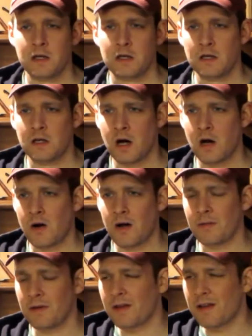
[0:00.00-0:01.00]
You know,
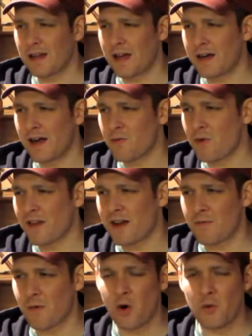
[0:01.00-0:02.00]
I'd rather
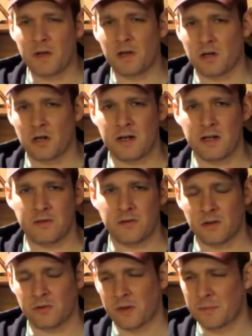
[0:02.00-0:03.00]
have oatmeal cookies. You
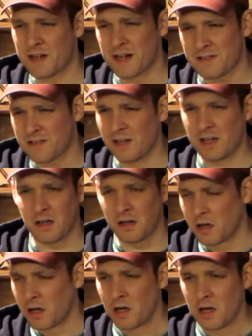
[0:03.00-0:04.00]
know, something that's a little,
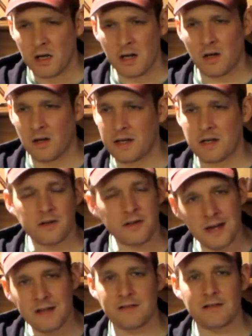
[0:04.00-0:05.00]
you know, like your
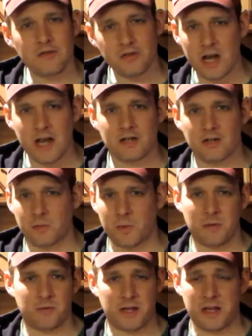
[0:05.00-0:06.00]
taste changes. When
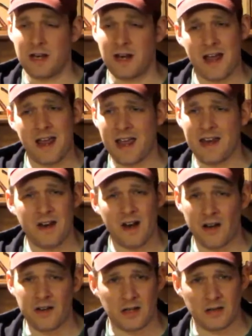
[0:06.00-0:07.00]
I was a kid, I hated
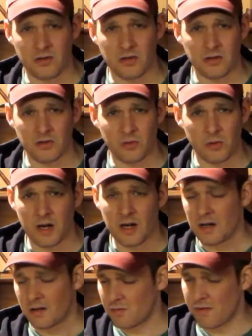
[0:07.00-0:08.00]
onions, couldn't swim.
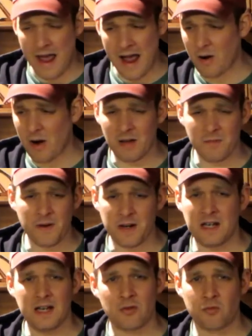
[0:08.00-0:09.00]
Now I'll
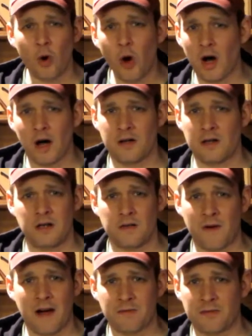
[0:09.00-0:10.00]
fucking eat a raw onion in
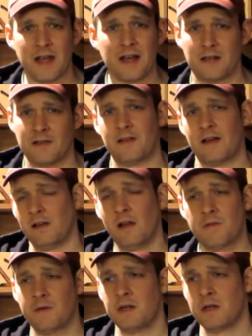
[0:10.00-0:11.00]
5 seconds. I
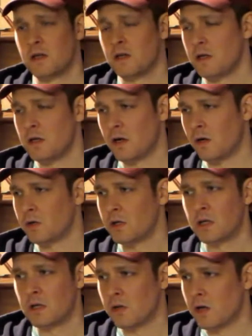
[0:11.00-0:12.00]
love it. You
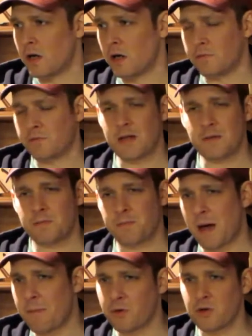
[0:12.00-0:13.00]
know, same
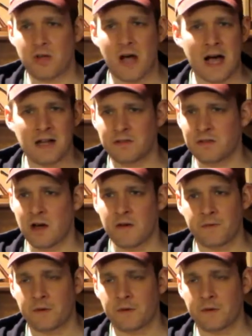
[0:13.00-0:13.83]
peppers, hot stuff.